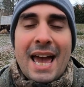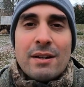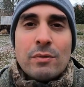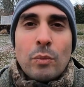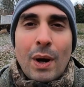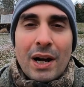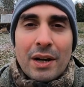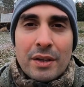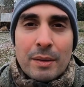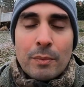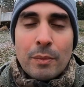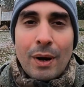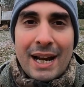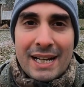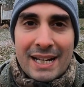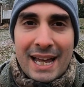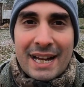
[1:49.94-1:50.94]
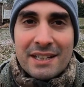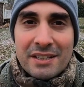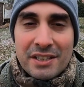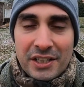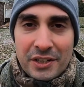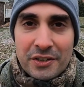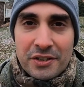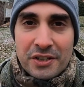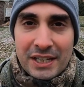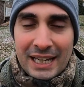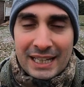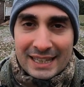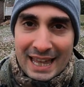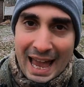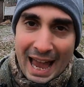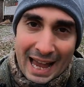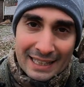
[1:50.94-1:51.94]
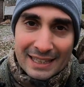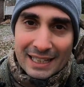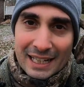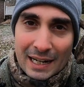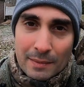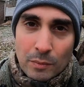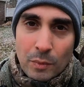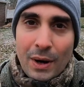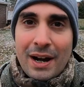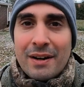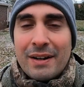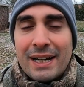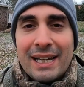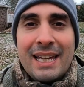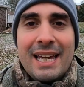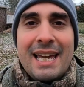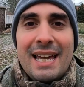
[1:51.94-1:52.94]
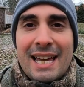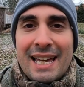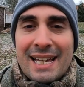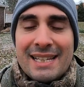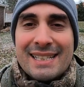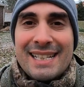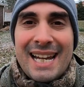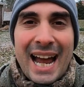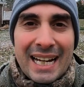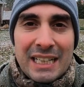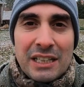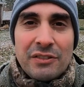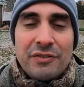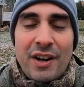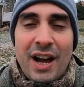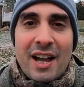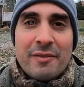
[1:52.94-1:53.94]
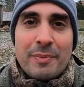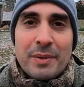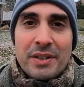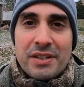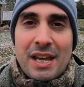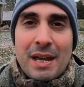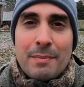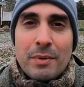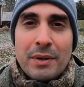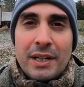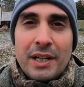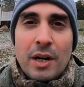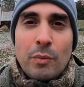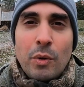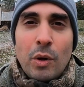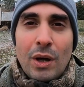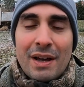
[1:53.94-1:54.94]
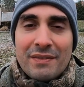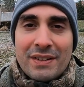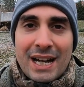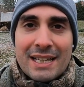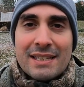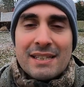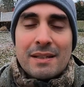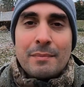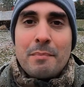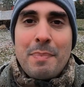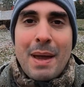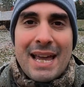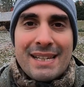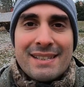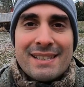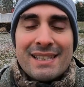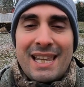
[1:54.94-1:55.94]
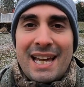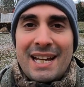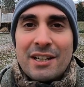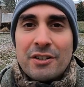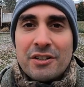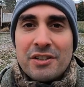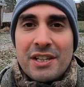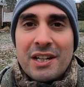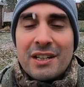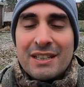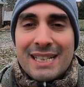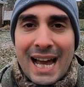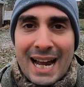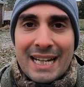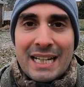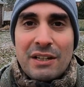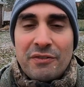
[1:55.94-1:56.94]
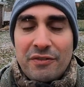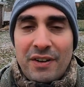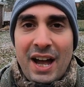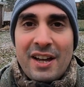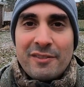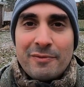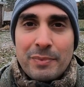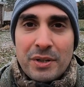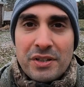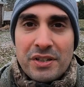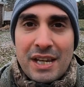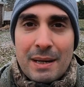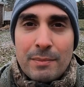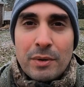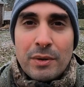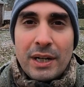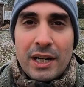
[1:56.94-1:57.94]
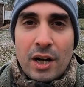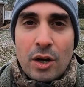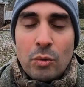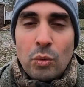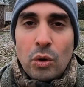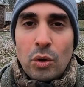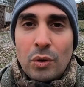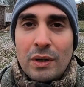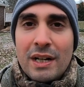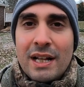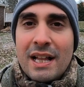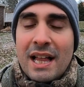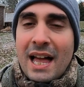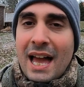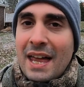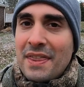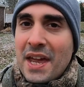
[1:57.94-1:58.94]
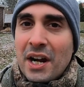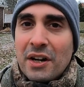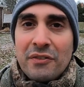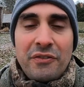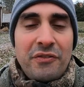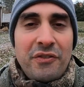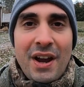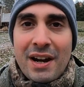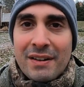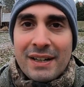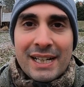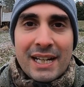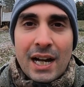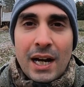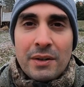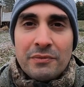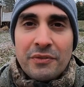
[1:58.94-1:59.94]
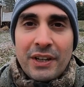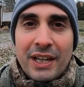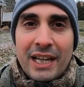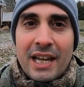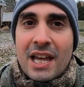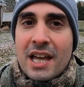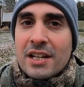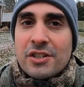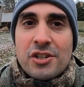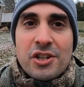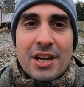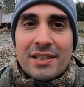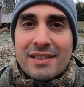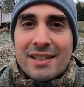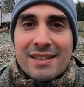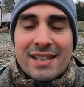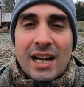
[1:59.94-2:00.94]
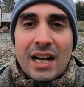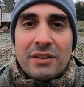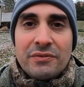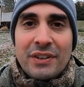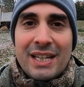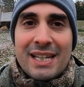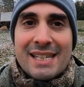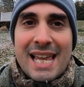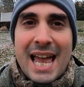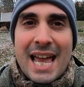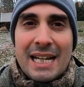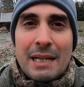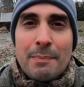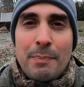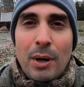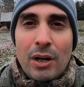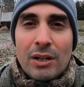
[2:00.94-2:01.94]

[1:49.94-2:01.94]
and wear them right next to your skin. The hat that I'm wearing is 95% Merino wool. I've got some base layers that are 95% Merino wool and they're very comfy, just as comfy as any